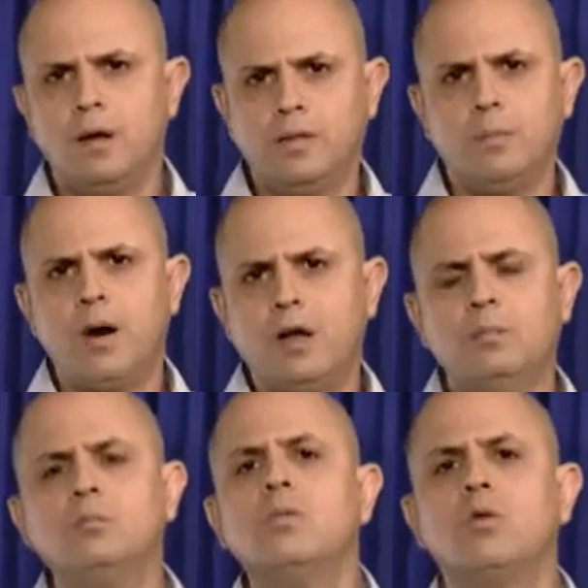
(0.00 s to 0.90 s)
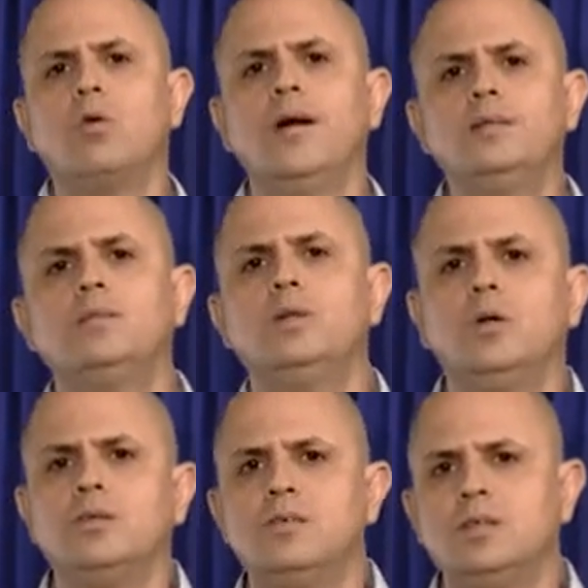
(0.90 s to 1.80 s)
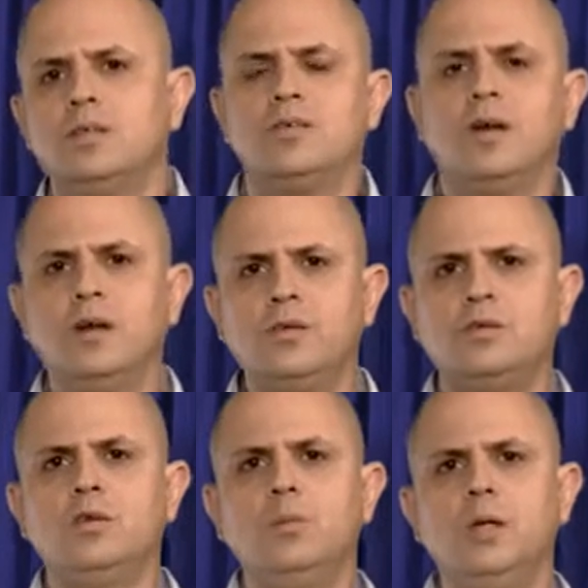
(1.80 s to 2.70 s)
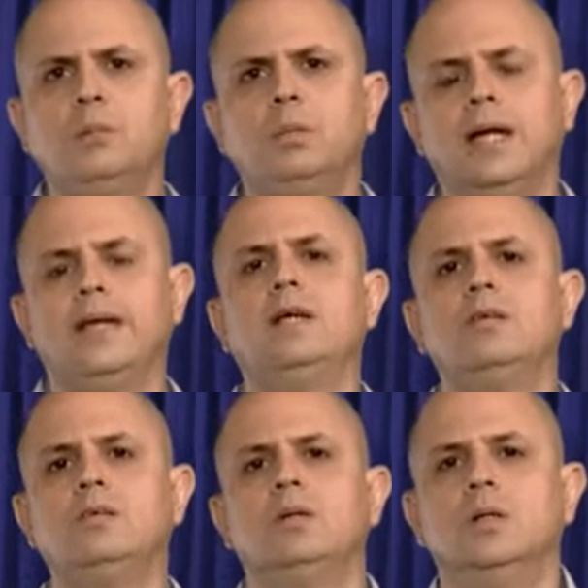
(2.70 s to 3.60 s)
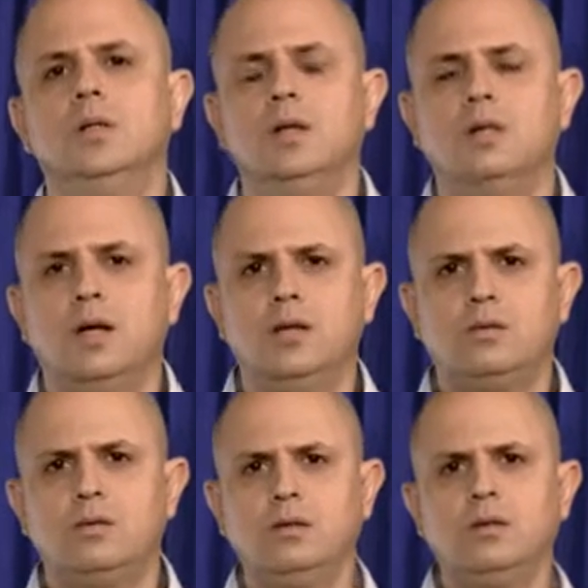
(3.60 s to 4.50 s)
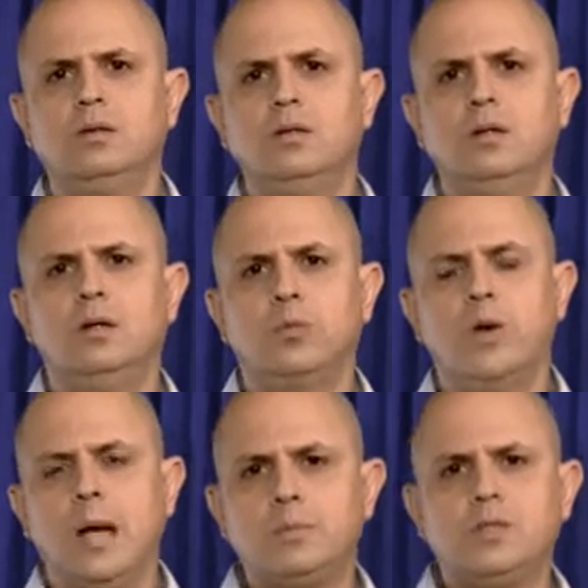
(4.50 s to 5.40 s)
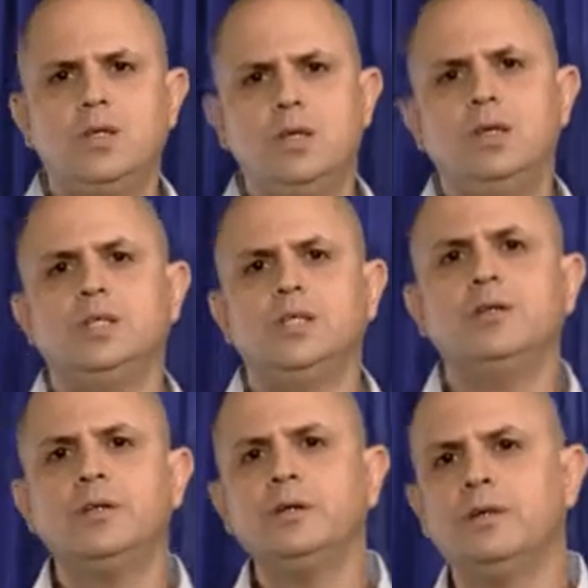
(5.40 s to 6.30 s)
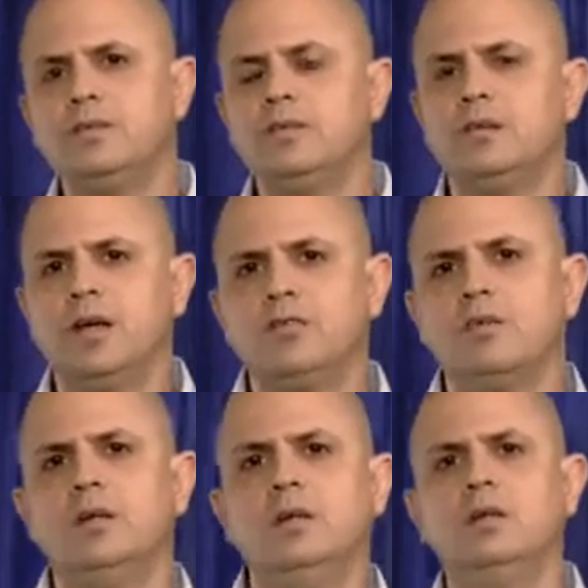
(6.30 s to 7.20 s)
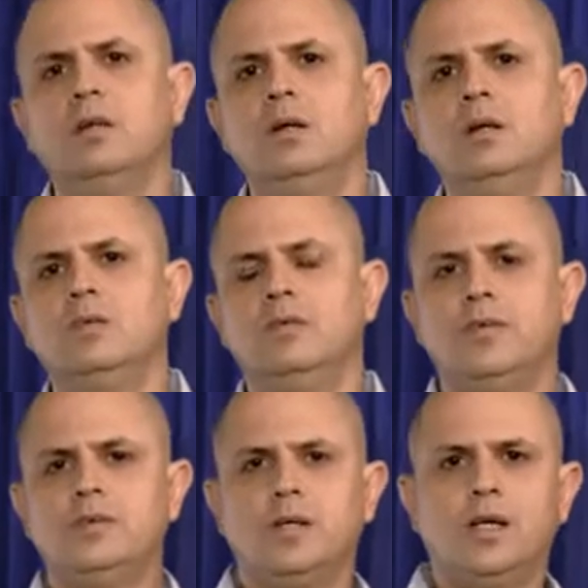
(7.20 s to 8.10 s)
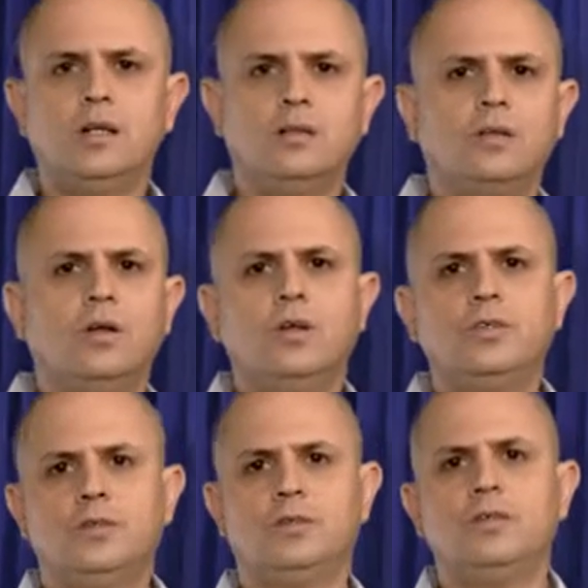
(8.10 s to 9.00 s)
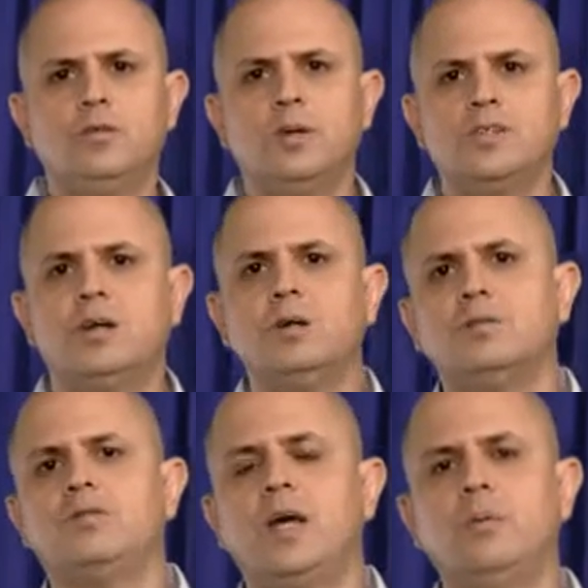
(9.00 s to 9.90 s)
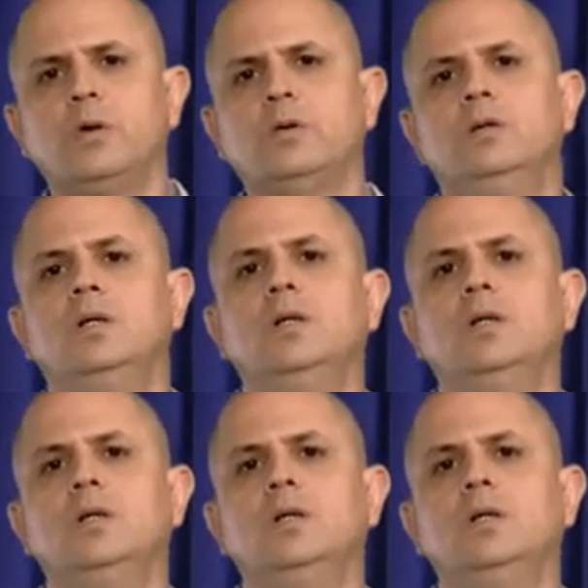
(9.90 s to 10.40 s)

The bottom right, you can see this unassuming blanket that wraps the cylinder. This is actually sophisticated technology. This is basalt fiber.